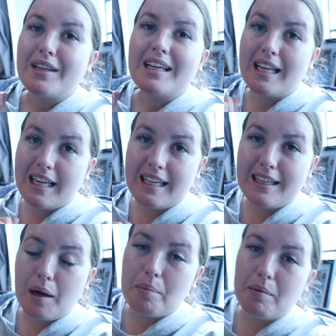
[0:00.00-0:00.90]
Clearly
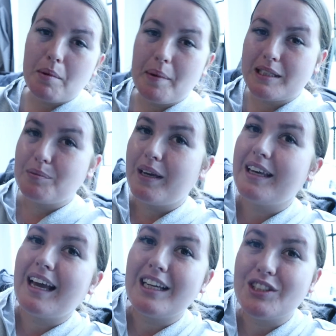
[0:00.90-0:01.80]
not been my best
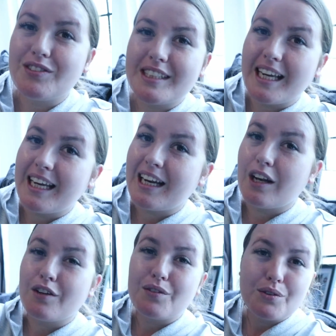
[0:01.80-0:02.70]
week, as you've seen.
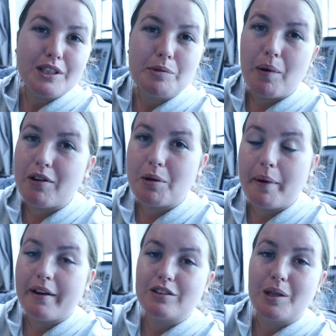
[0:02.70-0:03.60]
And I've already spoke
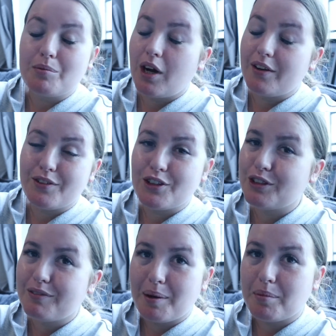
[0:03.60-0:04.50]
about it, so I'm not even going
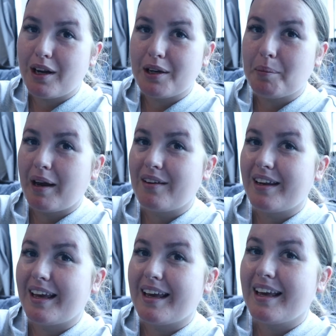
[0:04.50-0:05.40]
to ramble on about
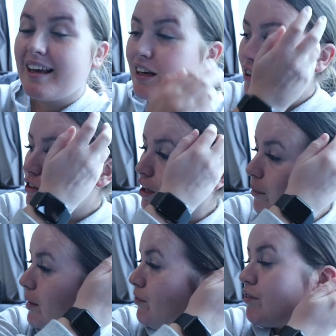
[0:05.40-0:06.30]
it.
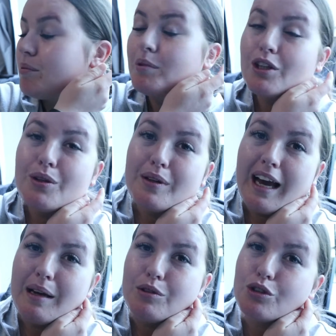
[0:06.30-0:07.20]
So if you're from the UK,
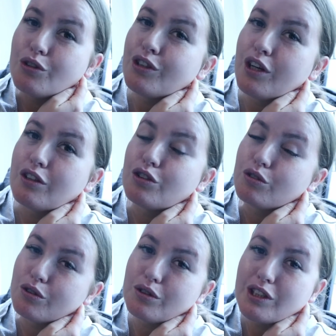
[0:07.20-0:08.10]
I'm sure you know the
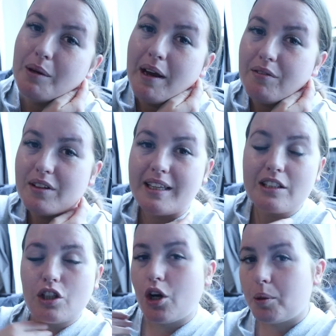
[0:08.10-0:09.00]
struggle. So
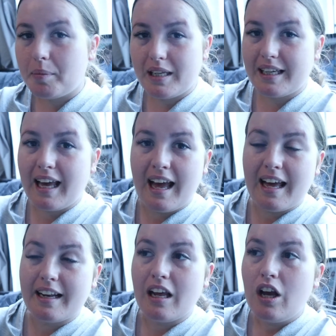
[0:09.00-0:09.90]
everything's open
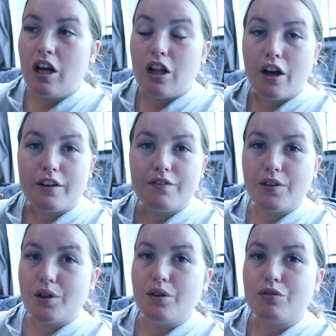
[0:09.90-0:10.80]
again, like
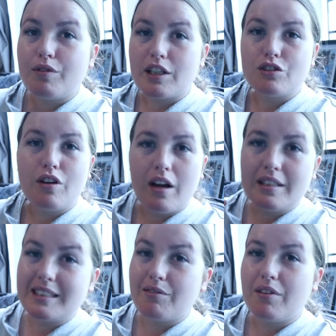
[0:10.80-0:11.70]
food,
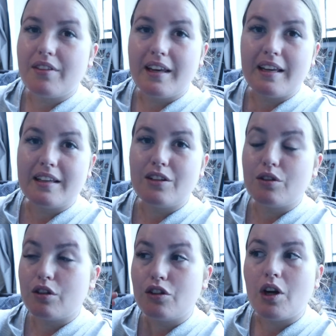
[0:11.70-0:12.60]
restaurants, everything. You
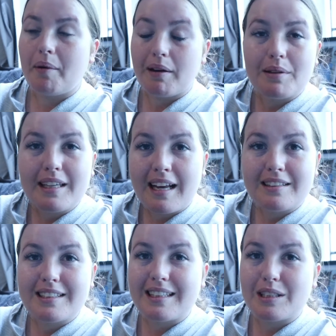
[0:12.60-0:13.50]
can go out
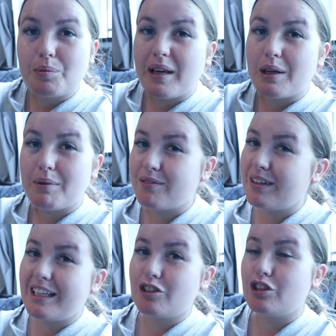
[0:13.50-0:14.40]
again. So this week, we've
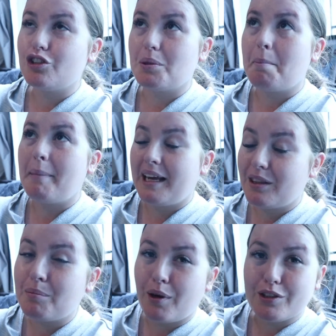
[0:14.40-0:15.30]
literally just made
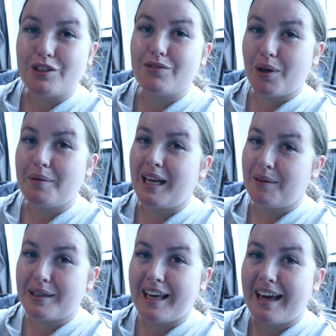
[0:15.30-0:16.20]
the most of going
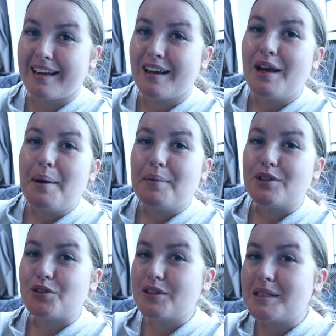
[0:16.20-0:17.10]
out again. But
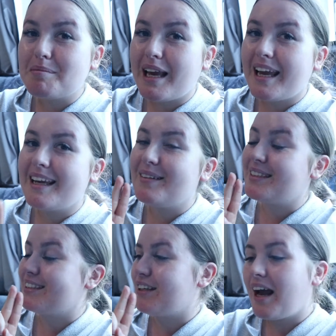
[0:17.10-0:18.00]
trust me,
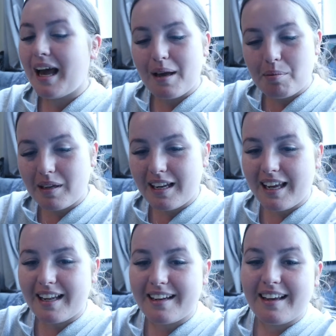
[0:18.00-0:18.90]
it's not
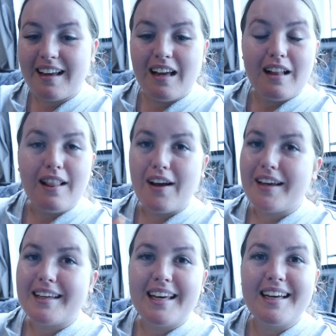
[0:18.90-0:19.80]
happening.
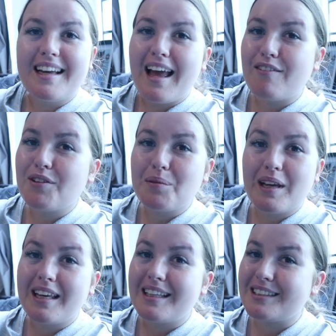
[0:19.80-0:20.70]
Like, every
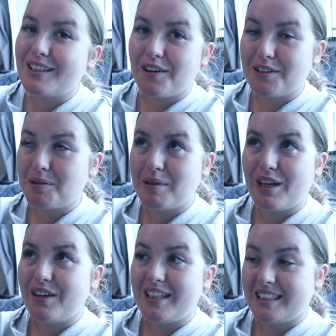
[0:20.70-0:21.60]
week, it's not going to be
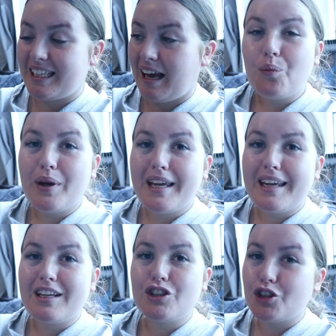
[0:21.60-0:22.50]
like this now.
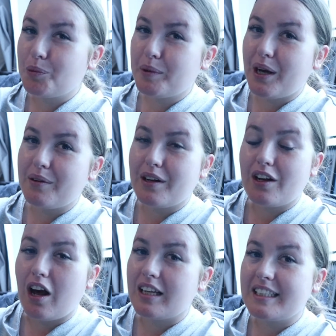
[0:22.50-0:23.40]
We should be going on
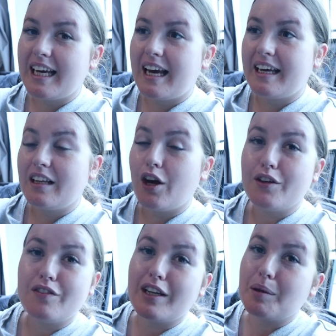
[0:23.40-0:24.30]
holiday,
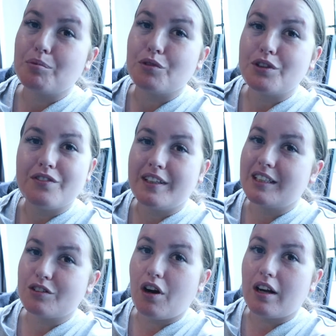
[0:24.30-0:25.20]
hopefully abroad,
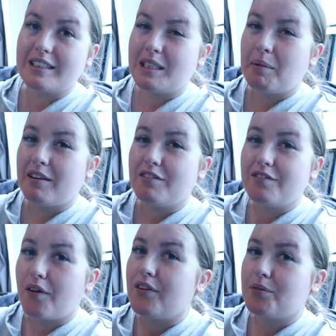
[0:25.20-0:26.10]
fingers crossed, in about
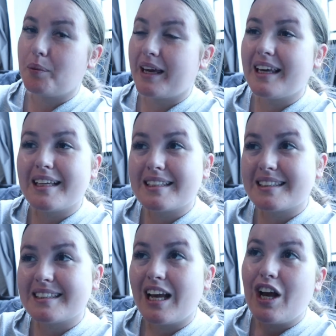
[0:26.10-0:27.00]
5
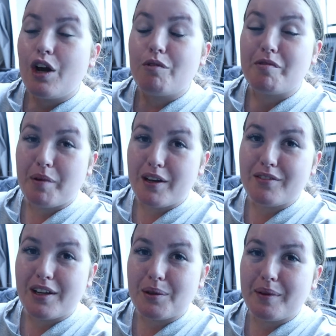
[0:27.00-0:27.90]
weeks. We've both
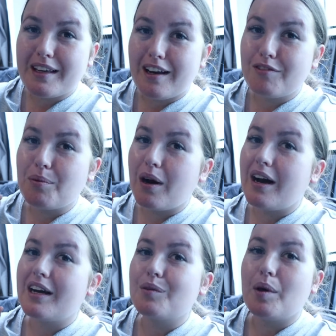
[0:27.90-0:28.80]
got the week off
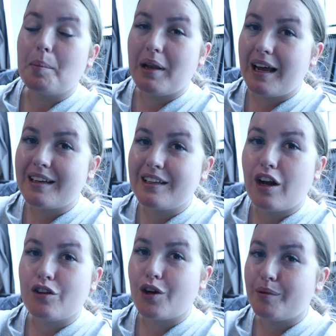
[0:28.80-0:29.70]
work. We are planning
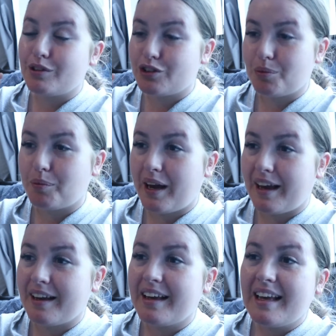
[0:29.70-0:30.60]
on going
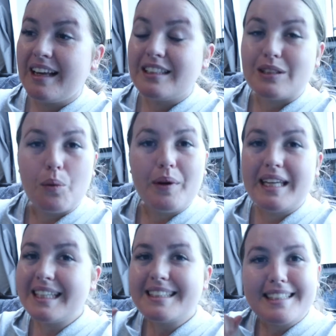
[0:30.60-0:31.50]
somewhere. So we
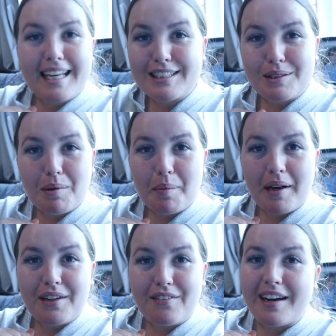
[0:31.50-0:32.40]
need to get summer
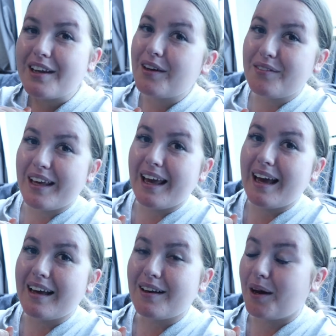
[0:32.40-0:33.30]
body ready over here.
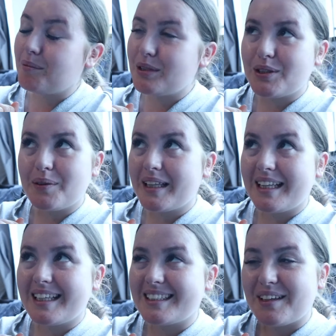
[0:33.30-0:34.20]
I can't be doing
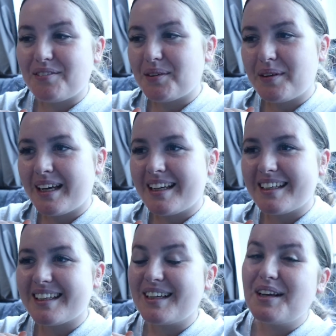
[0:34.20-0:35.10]
this every week.